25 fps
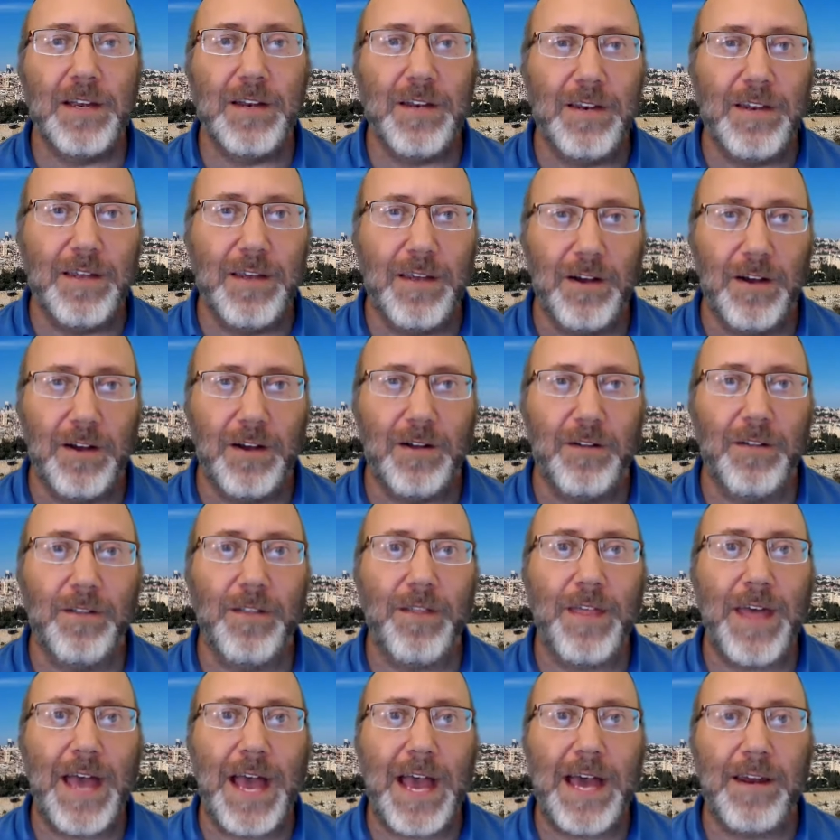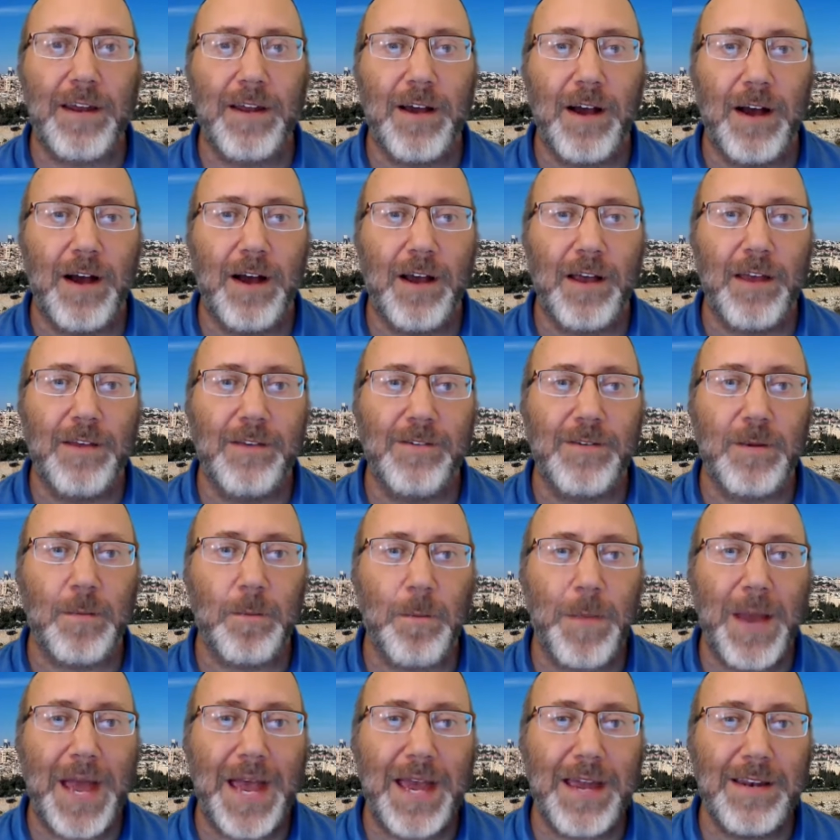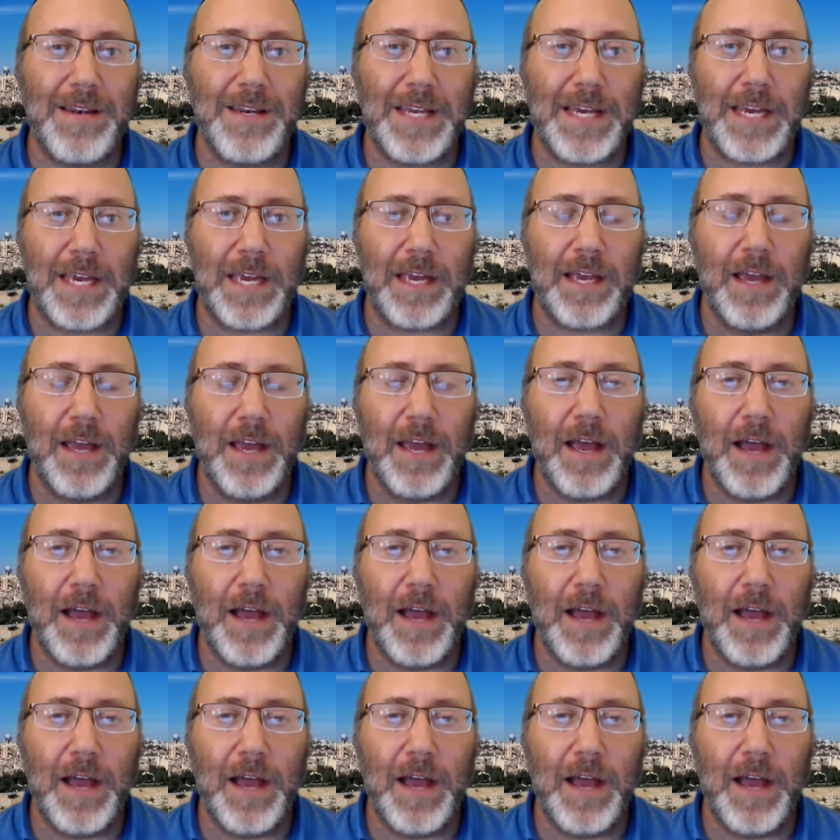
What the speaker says: deal that is impending.